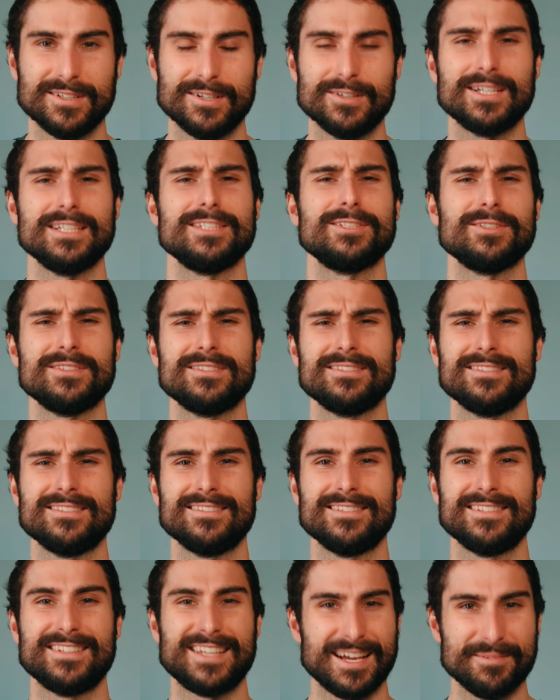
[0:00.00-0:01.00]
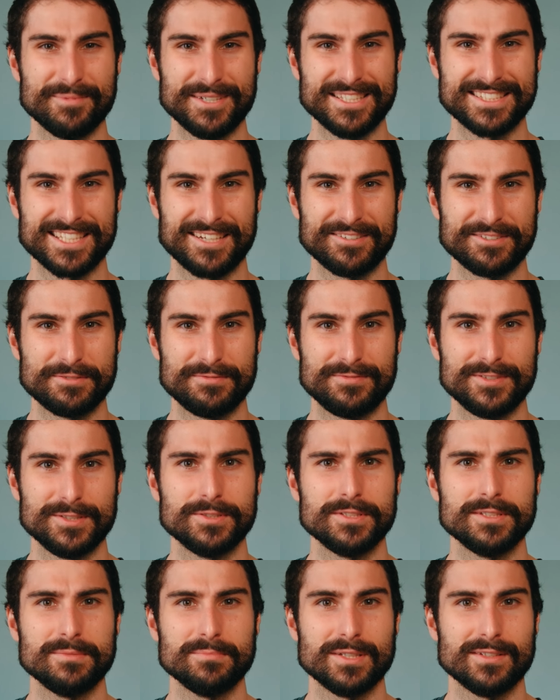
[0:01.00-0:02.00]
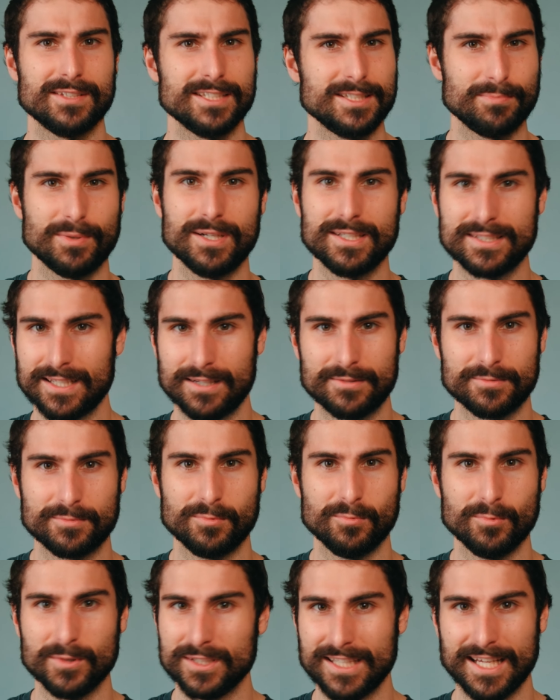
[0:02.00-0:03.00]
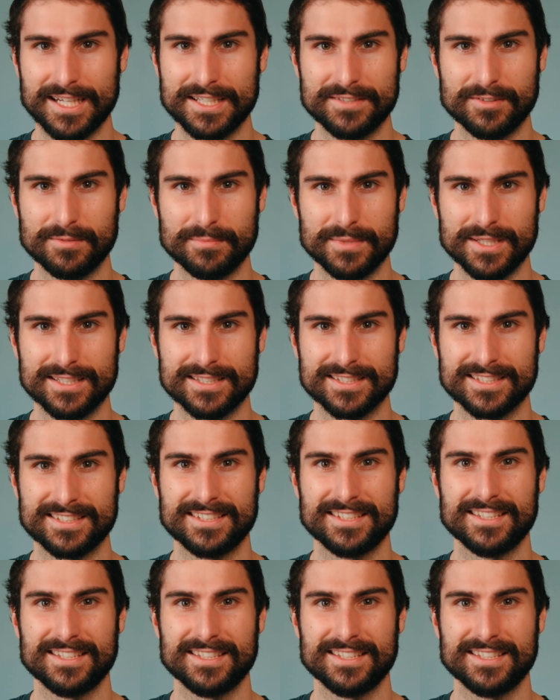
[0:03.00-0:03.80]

Okay, so that might sound confusing, but let's break down what that even means.